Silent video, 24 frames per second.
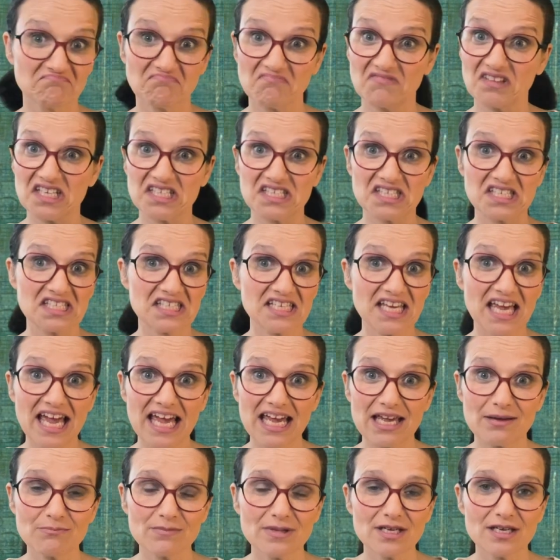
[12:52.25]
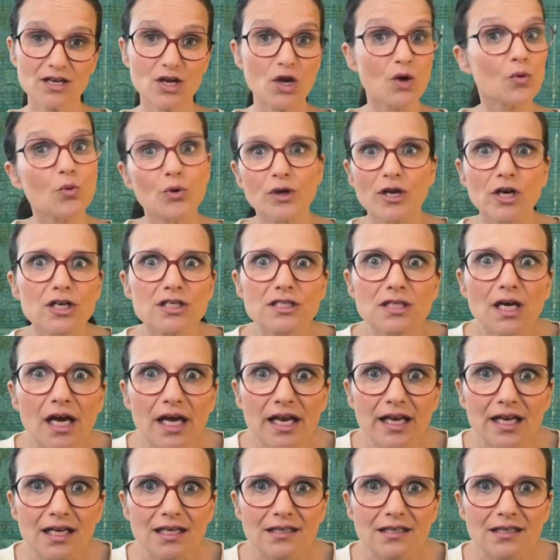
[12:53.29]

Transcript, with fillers: this is game. We are done.